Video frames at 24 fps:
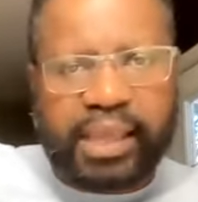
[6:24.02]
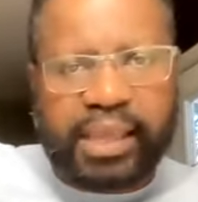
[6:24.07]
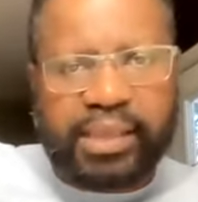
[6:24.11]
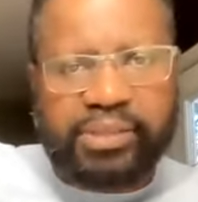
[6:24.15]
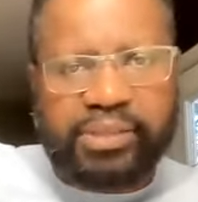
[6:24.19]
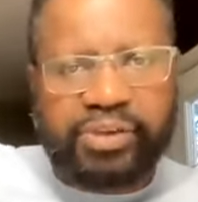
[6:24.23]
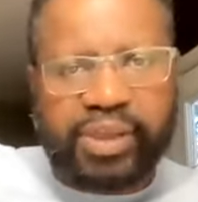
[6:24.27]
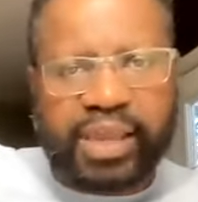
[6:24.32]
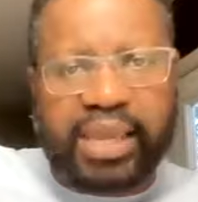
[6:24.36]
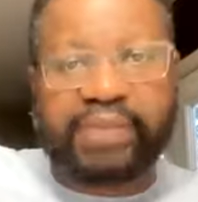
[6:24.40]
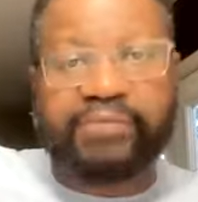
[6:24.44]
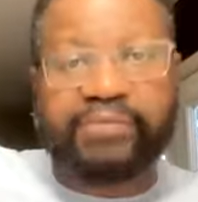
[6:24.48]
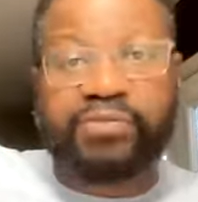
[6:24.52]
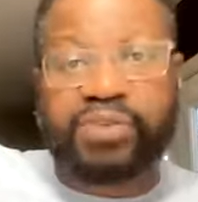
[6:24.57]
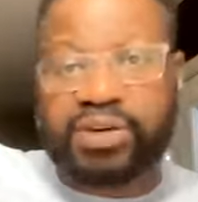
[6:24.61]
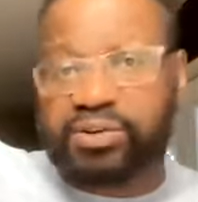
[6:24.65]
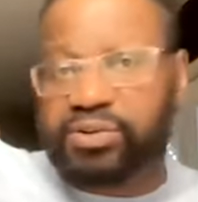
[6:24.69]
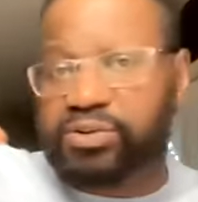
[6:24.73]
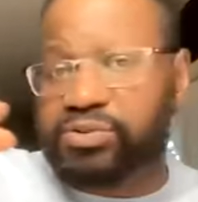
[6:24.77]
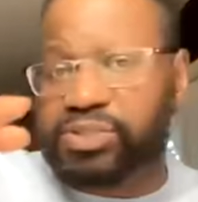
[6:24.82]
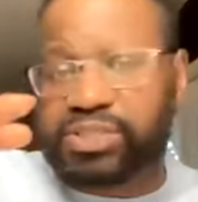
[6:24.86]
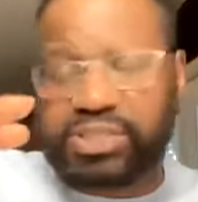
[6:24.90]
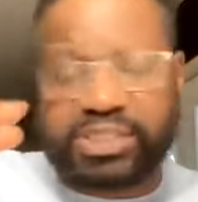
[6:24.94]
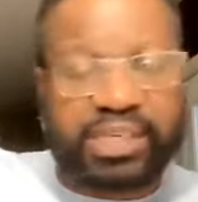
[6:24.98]
and you have one
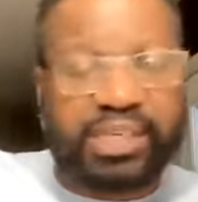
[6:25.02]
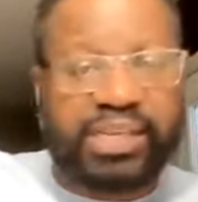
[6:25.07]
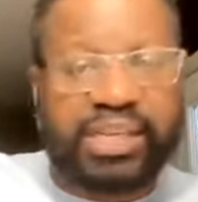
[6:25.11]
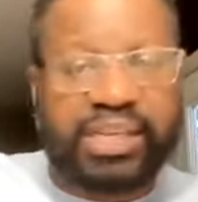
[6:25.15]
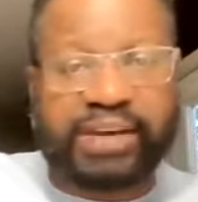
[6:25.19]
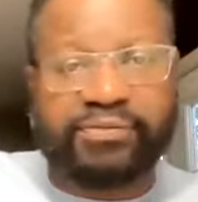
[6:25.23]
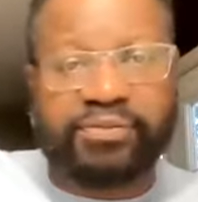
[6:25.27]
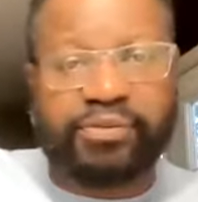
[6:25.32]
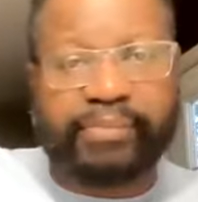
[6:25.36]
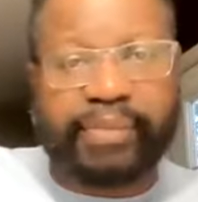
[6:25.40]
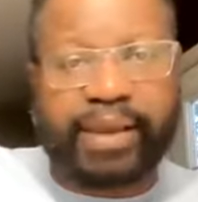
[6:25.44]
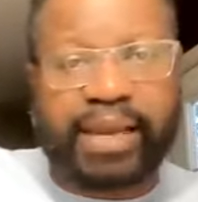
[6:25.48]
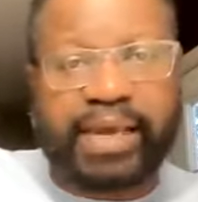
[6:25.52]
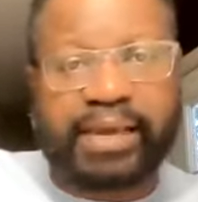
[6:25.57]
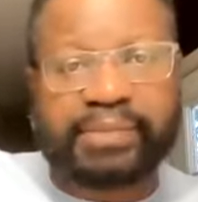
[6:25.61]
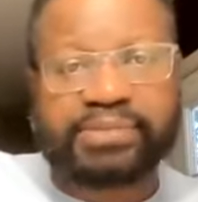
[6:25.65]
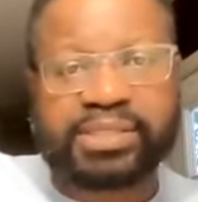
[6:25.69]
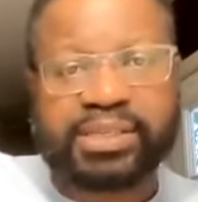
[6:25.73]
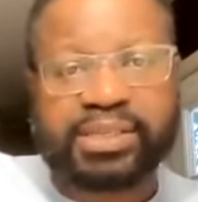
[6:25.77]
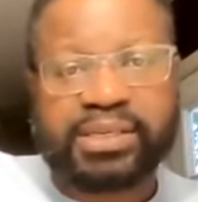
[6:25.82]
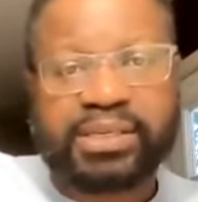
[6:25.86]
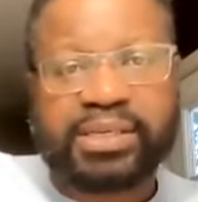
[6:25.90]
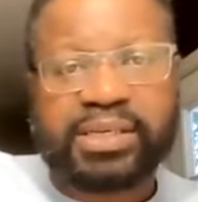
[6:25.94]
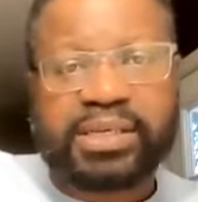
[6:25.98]
of those sea level
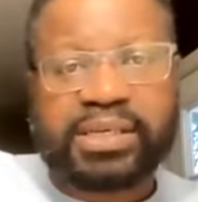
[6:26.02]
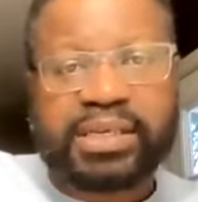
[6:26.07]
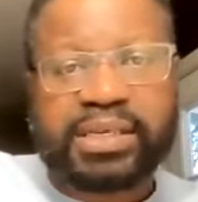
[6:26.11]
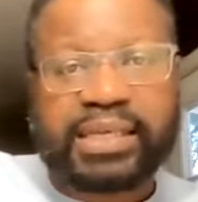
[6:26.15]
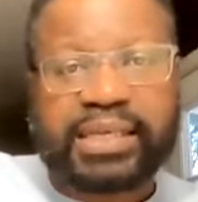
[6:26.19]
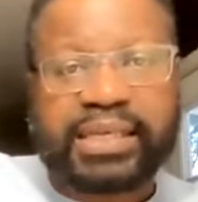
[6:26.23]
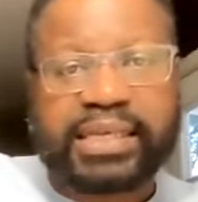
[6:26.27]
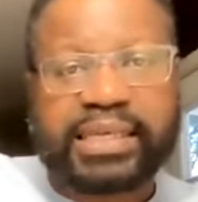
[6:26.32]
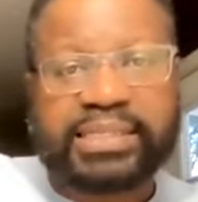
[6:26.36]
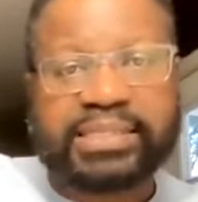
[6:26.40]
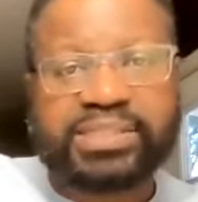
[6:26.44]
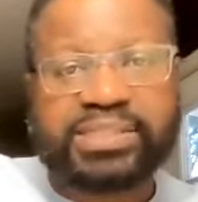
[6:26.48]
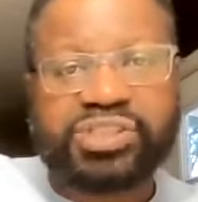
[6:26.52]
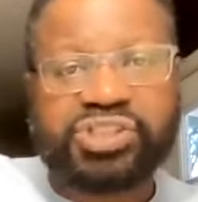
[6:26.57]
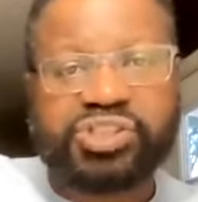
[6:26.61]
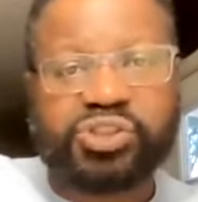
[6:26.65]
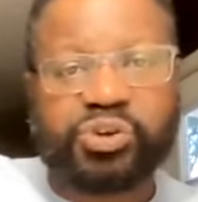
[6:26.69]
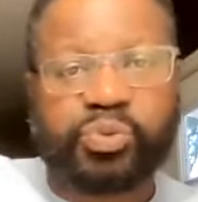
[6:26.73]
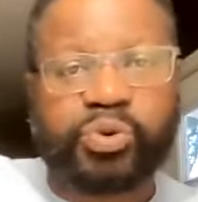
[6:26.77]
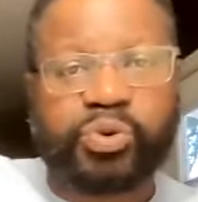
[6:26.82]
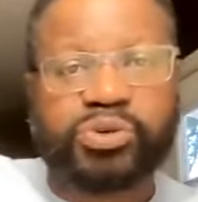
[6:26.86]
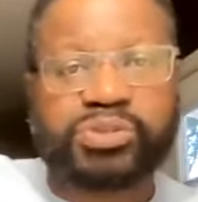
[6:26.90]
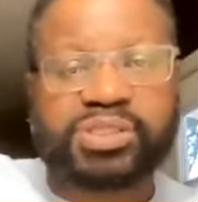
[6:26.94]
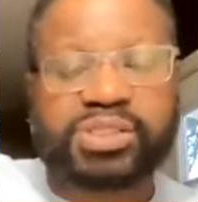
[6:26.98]
maps,
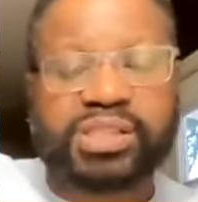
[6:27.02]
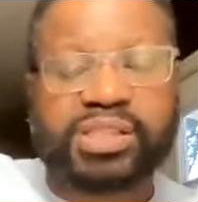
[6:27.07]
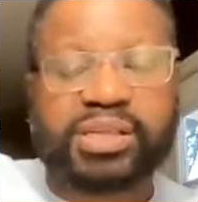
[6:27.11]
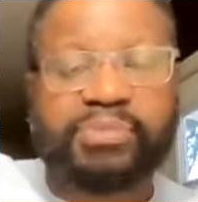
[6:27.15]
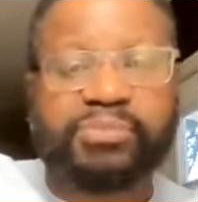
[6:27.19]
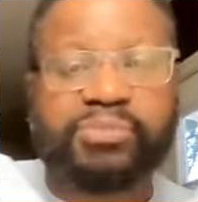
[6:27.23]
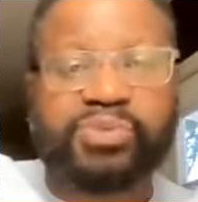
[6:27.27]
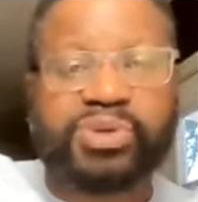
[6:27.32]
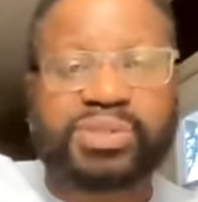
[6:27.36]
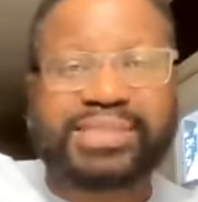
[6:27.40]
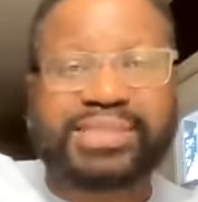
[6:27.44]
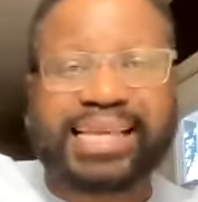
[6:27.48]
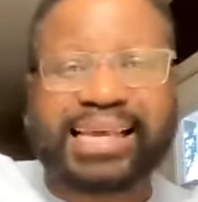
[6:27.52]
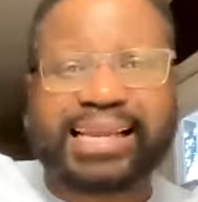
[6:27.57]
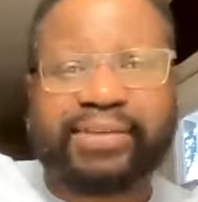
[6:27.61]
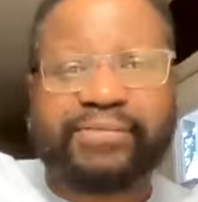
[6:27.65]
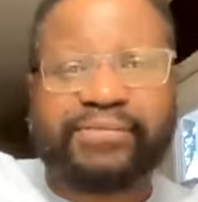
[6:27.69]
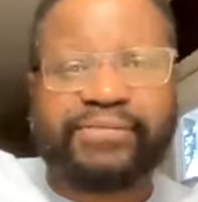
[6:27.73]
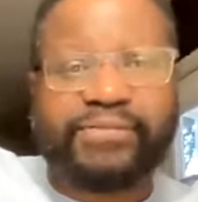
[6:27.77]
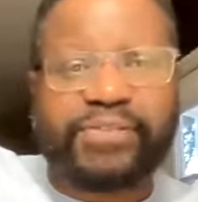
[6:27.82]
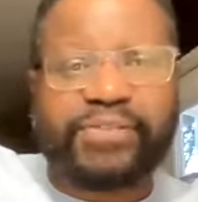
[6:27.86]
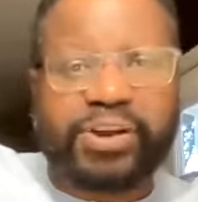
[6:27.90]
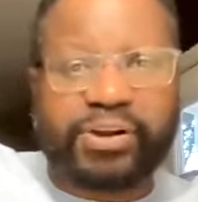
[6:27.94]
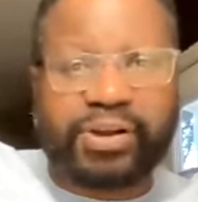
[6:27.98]
Jerusalem was at a
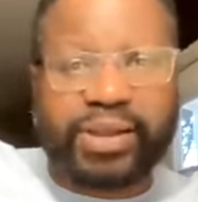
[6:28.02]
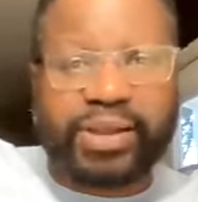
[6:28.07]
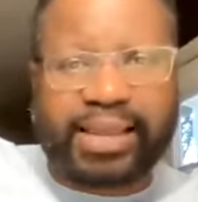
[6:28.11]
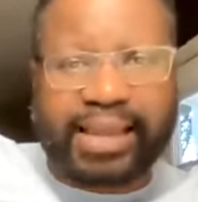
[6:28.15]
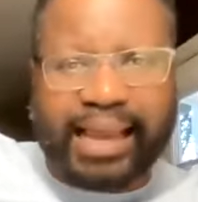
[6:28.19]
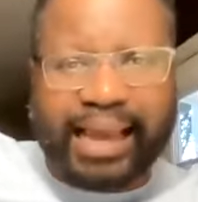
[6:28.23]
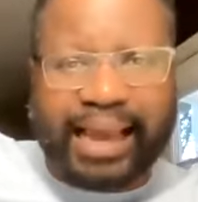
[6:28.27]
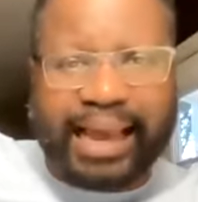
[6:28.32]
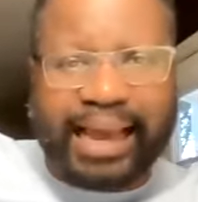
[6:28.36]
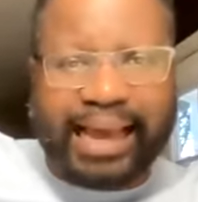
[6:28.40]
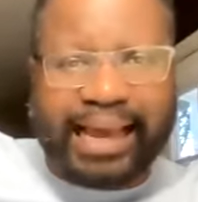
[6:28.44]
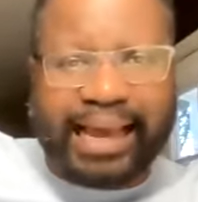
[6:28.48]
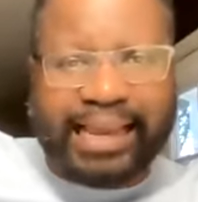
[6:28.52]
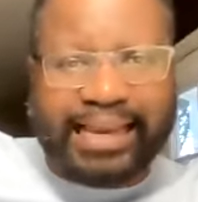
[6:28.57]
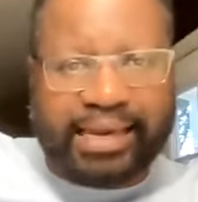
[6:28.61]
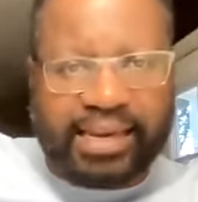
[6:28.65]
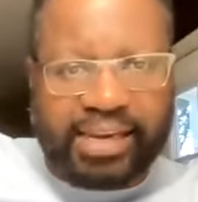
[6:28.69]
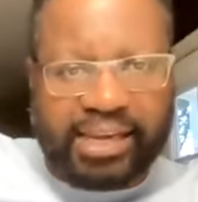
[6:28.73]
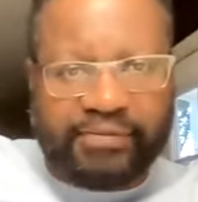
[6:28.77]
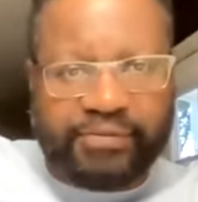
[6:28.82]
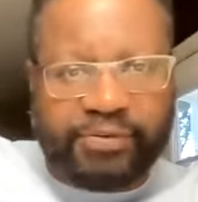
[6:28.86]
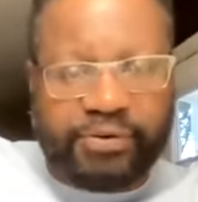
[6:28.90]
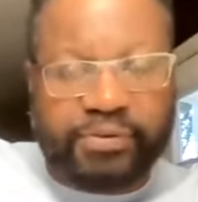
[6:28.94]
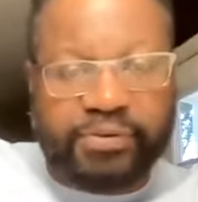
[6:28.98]
very high
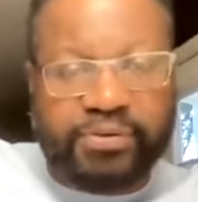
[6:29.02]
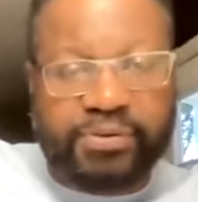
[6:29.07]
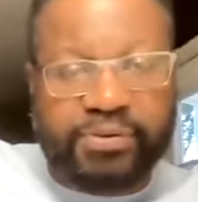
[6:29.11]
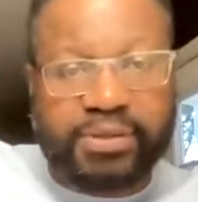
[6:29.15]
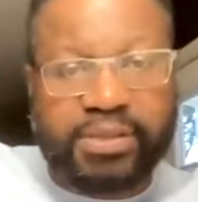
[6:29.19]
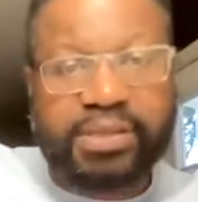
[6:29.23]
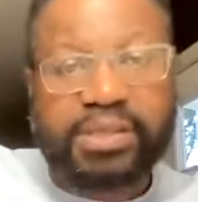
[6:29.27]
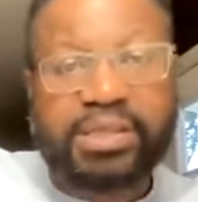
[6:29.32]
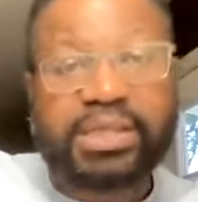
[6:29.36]
level.